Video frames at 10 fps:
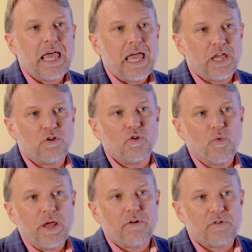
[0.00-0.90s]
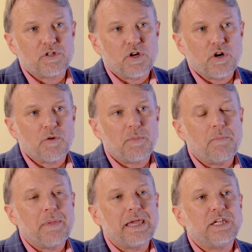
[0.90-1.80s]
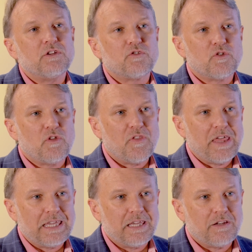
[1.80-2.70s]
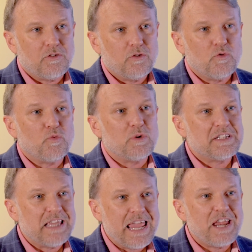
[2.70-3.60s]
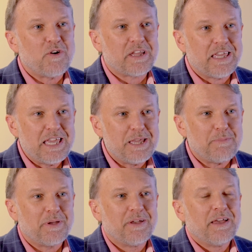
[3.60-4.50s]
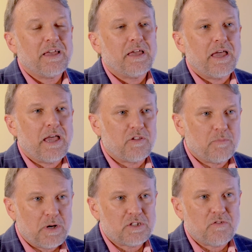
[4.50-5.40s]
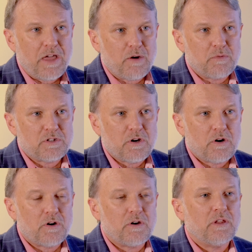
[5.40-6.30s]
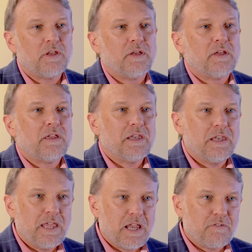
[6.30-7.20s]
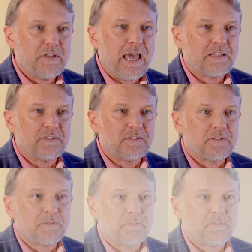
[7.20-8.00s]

a good rate of return, but making sure that they get to retain or keep as much of that return net of taxes.